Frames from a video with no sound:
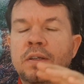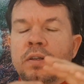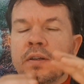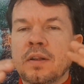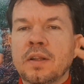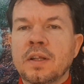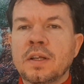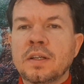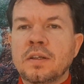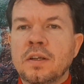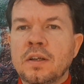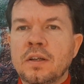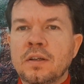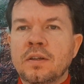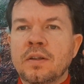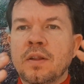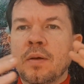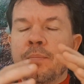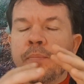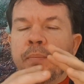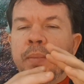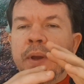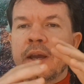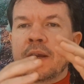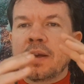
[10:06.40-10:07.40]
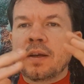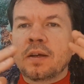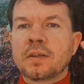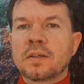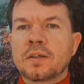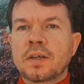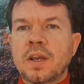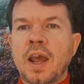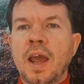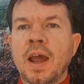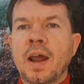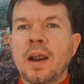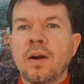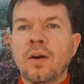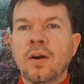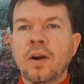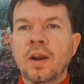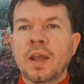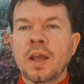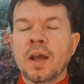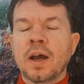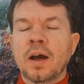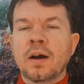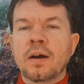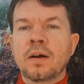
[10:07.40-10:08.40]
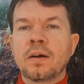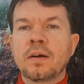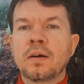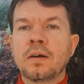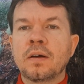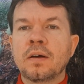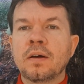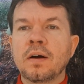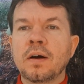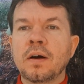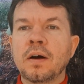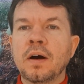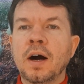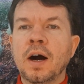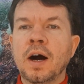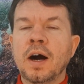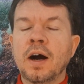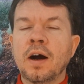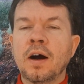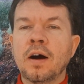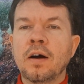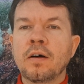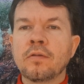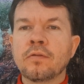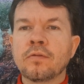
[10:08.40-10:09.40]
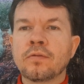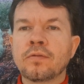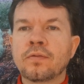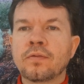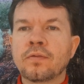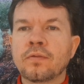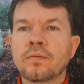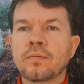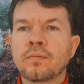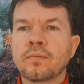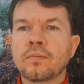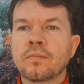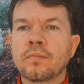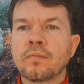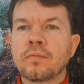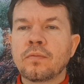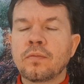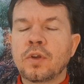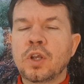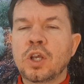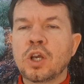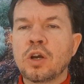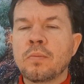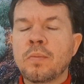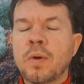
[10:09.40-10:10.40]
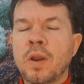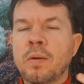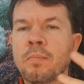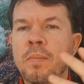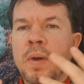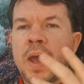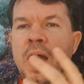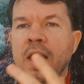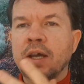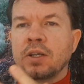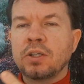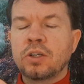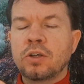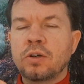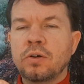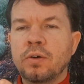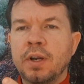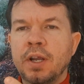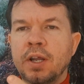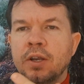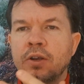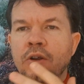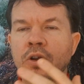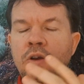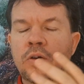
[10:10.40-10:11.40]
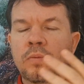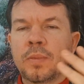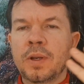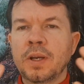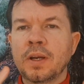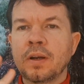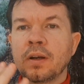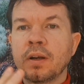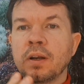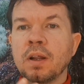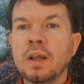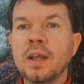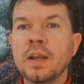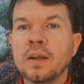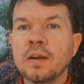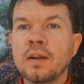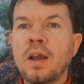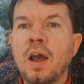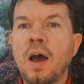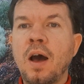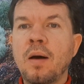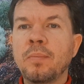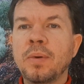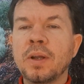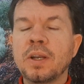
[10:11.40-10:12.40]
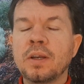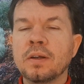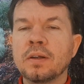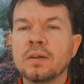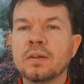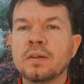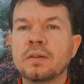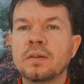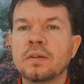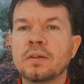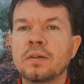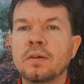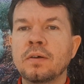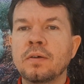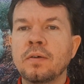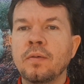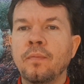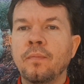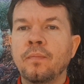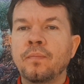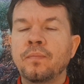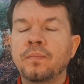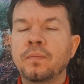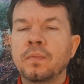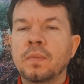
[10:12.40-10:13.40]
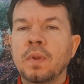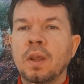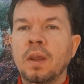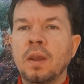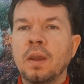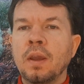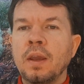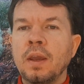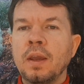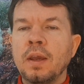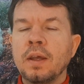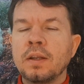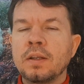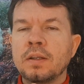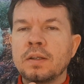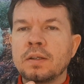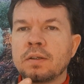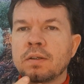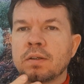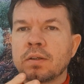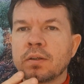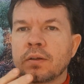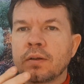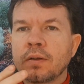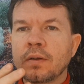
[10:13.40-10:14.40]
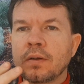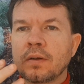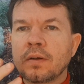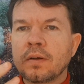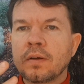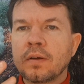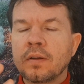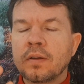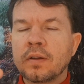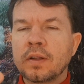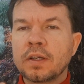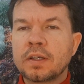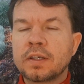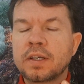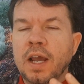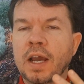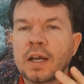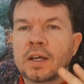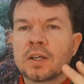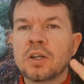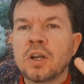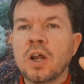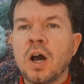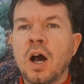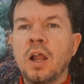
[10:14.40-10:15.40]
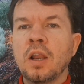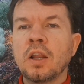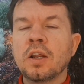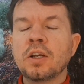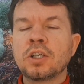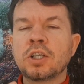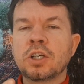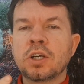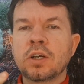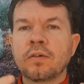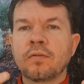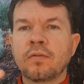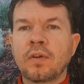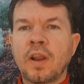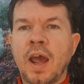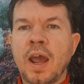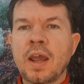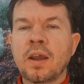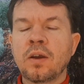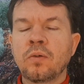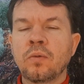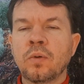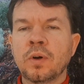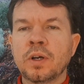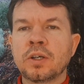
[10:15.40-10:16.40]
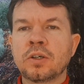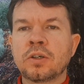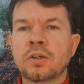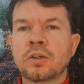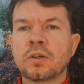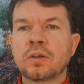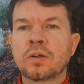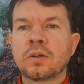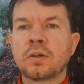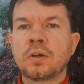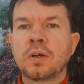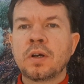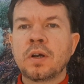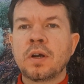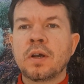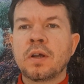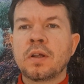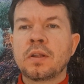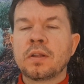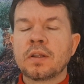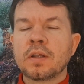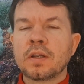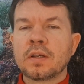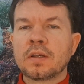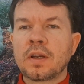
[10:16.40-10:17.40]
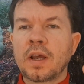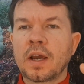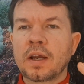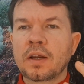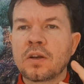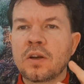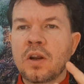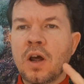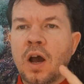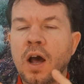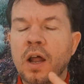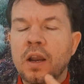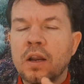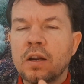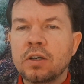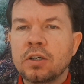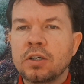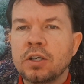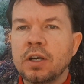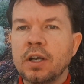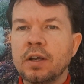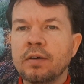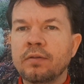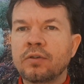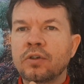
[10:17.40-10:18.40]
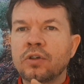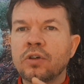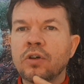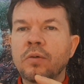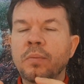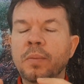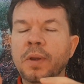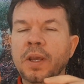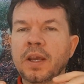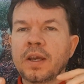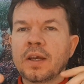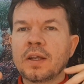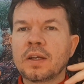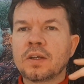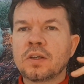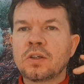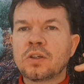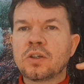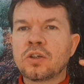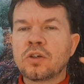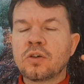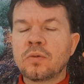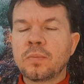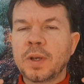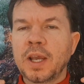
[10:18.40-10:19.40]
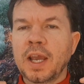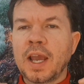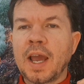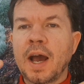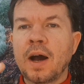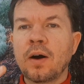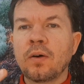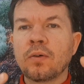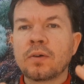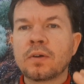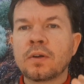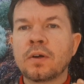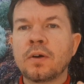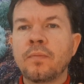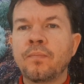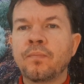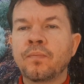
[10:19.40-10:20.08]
is the biggest area of human mastery and human incompetence. It's the technology of language, the technology of zooming in and zooming out,